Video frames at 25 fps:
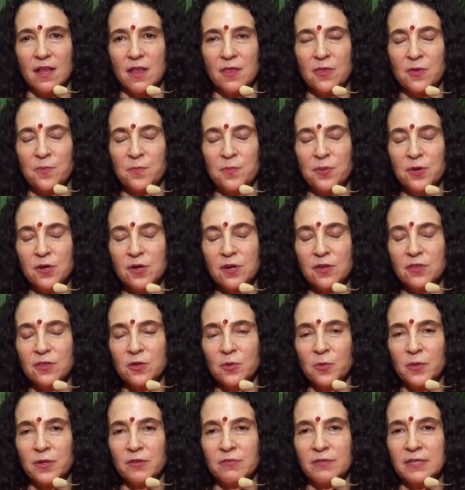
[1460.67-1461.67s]
the book
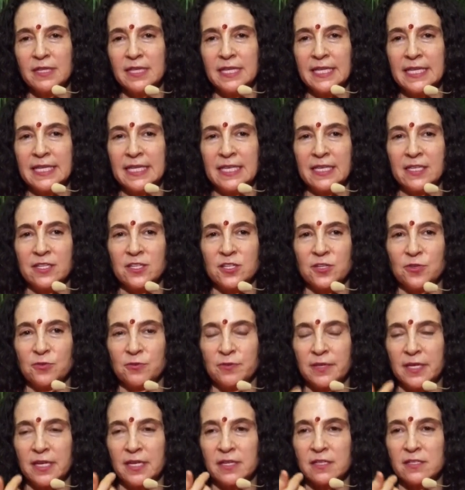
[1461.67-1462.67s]
that we really need to
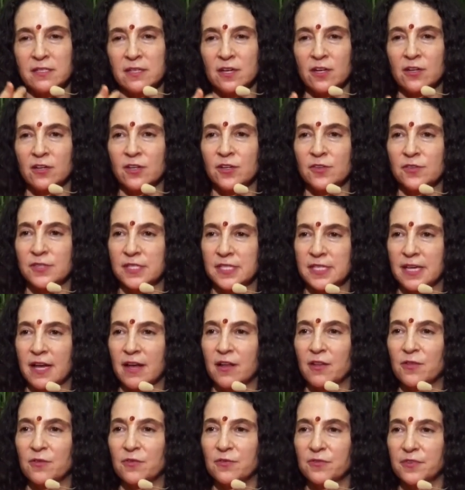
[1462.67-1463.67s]
read is our own
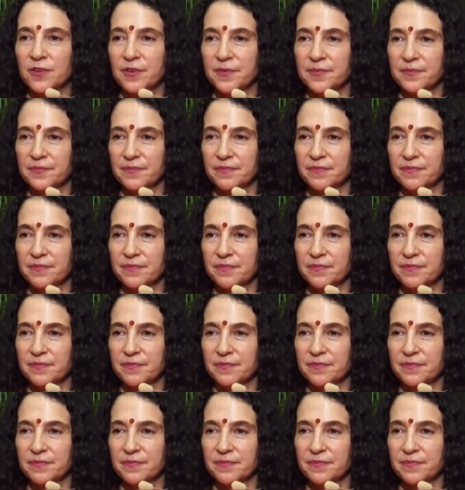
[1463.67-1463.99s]
self.